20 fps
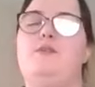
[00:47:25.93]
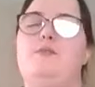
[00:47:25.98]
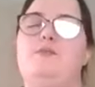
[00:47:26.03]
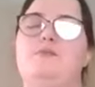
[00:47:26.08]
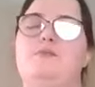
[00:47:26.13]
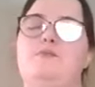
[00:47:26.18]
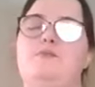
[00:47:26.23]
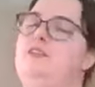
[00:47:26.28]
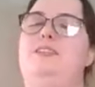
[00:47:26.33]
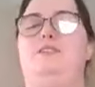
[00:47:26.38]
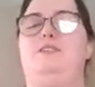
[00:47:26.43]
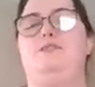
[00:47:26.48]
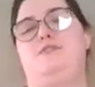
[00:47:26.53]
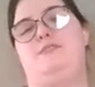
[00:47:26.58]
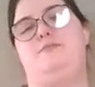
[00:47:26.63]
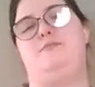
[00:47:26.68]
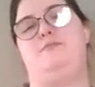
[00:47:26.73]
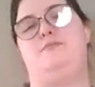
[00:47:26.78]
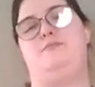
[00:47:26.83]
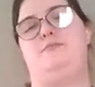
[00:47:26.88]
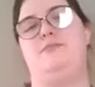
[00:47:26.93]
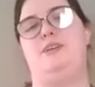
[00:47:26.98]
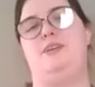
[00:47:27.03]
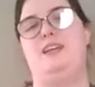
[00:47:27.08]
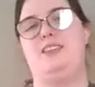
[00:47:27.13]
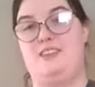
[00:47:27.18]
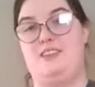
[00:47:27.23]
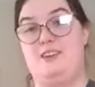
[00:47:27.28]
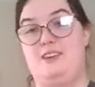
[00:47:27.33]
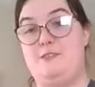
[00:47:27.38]
really fun
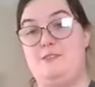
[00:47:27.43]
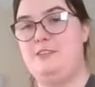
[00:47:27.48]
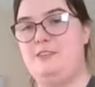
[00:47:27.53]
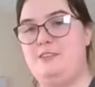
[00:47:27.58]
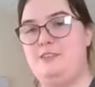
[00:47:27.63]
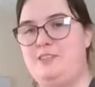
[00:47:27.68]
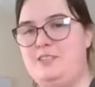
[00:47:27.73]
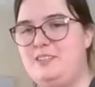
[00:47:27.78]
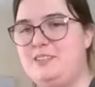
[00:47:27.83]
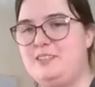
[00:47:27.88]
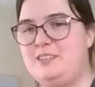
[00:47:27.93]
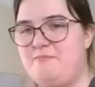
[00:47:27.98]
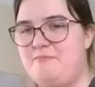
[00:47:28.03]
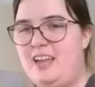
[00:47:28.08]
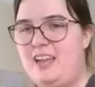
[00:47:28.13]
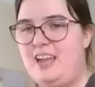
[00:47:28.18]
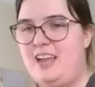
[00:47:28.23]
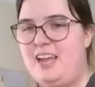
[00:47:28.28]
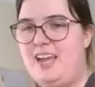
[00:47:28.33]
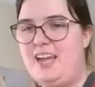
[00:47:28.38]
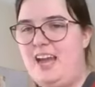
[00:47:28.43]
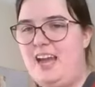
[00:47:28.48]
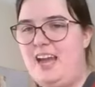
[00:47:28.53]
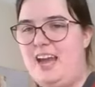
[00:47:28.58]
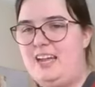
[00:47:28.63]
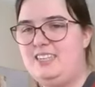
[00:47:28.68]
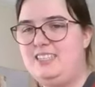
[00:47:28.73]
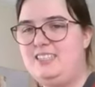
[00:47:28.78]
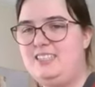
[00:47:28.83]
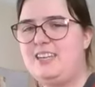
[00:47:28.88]
and therapeutic.
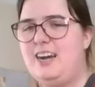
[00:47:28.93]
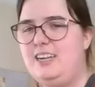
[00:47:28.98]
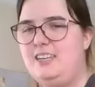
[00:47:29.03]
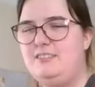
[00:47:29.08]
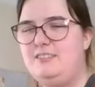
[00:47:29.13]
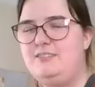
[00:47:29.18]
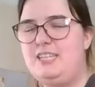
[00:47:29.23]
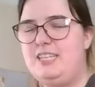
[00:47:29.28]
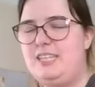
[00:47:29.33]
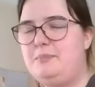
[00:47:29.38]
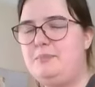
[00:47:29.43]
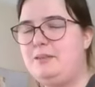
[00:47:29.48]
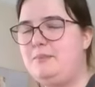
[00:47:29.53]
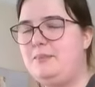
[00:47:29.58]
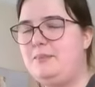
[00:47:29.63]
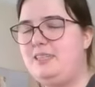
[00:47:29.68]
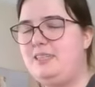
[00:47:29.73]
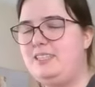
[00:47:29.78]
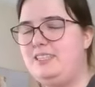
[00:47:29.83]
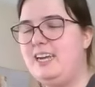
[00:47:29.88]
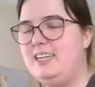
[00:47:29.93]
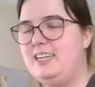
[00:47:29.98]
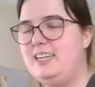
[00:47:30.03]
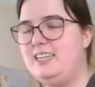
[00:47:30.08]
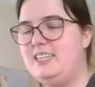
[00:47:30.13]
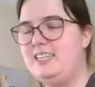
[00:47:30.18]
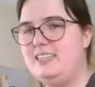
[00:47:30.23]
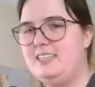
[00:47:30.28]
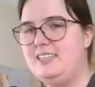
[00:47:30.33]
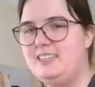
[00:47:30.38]
And it's kind of keeping me sane
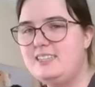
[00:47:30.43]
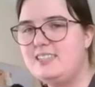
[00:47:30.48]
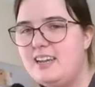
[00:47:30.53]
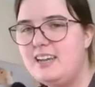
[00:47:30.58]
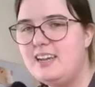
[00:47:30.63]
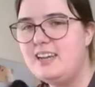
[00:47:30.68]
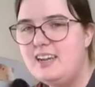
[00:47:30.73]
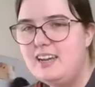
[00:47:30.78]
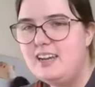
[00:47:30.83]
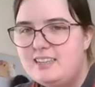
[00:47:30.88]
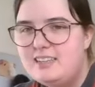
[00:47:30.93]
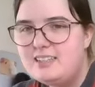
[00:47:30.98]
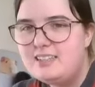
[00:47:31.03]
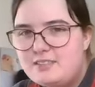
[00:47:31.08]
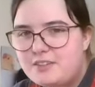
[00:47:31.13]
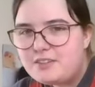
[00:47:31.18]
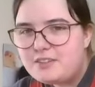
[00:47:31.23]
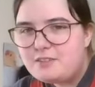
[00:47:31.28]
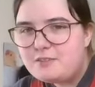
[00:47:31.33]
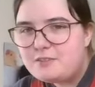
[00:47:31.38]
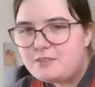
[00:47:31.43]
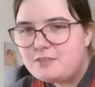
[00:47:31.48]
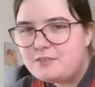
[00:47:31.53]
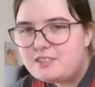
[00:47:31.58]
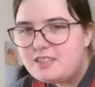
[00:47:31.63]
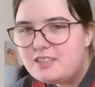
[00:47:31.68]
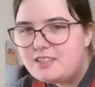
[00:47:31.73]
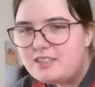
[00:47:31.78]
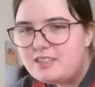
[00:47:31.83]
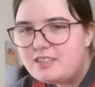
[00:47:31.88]
in these difficult
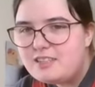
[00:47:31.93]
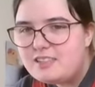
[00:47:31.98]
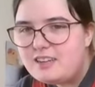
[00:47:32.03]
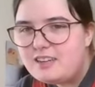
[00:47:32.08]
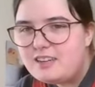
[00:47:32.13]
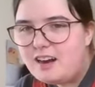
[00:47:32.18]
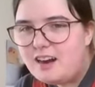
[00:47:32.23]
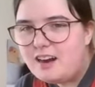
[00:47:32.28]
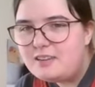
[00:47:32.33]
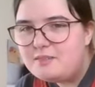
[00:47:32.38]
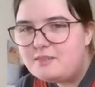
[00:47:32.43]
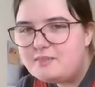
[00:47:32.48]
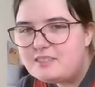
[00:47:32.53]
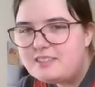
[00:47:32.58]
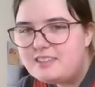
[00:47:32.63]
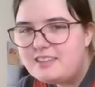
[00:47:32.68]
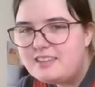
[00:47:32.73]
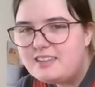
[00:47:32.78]
times.